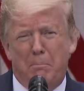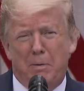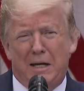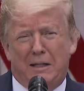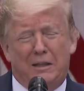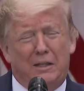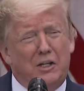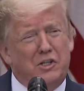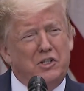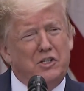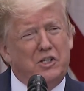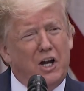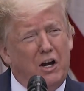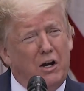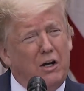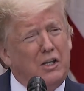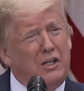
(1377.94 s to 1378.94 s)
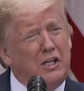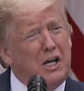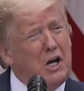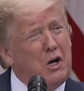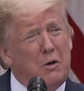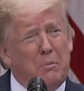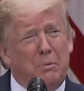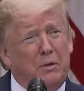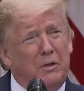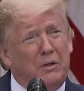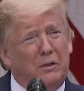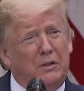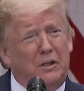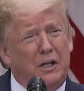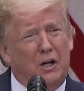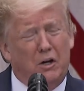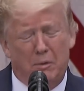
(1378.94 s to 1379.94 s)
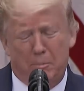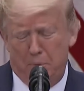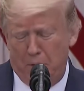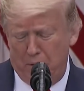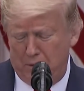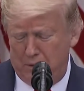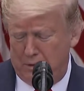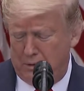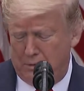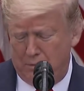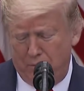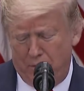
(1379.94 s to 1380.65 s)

the president, the administration, and